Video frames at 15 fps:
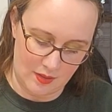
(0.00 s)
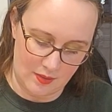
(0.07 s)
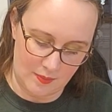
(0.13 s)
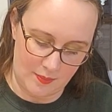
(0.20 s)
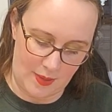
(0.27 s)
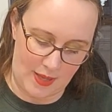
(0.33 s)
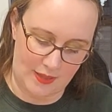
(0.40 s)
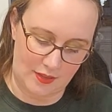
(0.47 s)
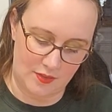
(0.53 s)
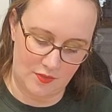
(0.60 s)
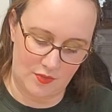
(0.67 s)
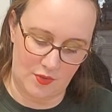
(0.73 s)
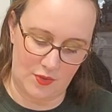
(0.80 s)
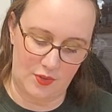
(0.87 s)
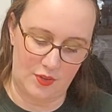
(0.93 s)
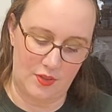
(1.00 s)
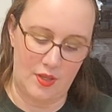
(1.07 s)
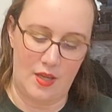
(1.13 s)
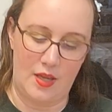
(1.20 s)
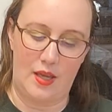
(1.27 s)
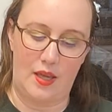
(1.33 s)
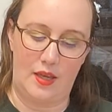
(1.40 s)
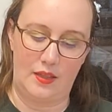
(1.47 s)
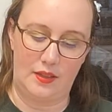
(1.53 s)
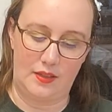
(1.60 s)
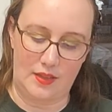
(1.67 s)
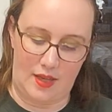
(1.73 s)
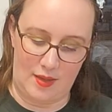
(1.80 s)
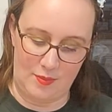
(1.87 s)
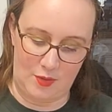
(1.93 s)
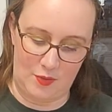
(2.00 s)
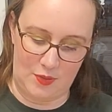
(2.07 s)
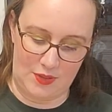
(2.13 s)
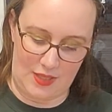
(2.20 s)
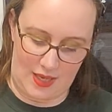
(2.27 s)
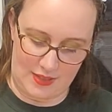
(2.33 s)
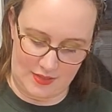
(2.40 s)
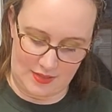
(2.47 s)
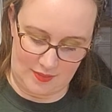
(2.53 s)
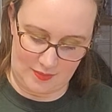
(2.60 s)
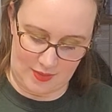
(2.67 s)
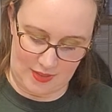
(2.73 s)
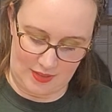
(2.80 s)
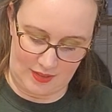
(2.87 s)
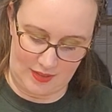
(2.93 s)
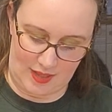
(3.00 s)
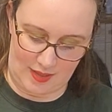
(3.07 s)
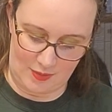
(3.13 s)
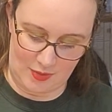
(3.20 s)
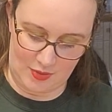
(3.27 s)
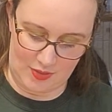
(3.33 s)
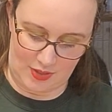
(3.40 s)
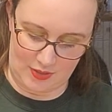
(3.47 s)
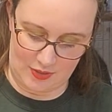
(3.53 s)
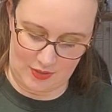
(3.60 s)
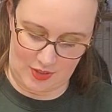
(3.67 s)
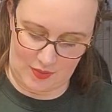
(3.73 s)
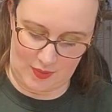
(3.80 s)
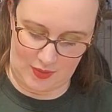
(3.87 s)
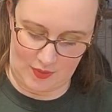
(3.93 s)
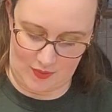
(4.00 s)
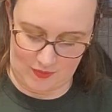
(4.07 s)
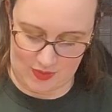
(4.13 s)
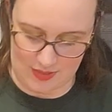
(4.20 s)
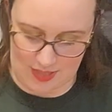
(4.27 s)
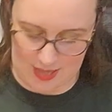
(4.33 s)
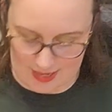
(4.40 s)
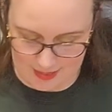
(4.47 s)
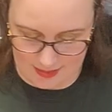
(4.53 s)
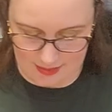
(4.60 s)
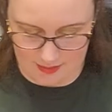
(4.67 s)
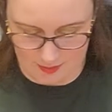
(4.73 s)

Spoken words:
back and forth, anytime you attach something, anytime you start sewing, you have to tie it at the